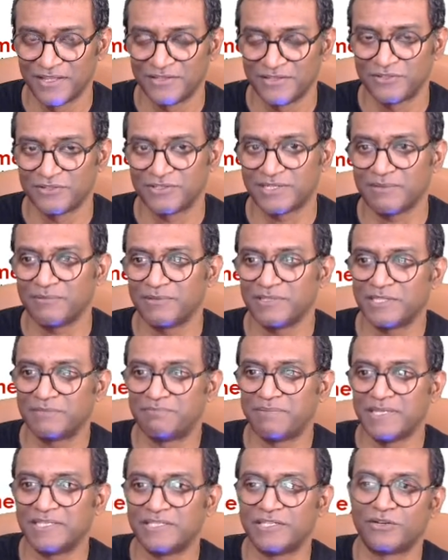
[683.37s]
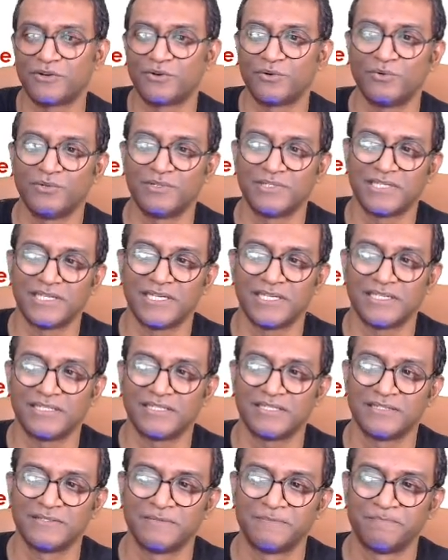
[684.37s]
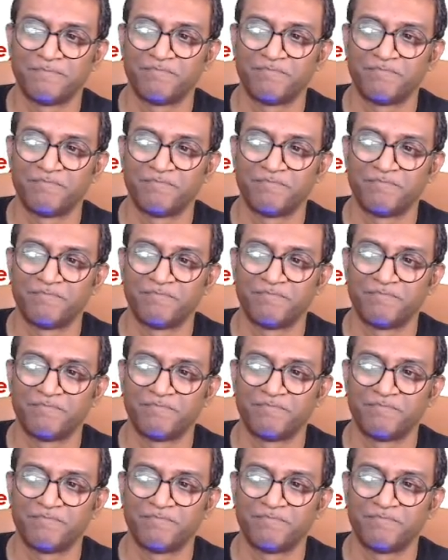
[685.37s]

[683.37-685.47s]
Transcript: So some of these basic rules is,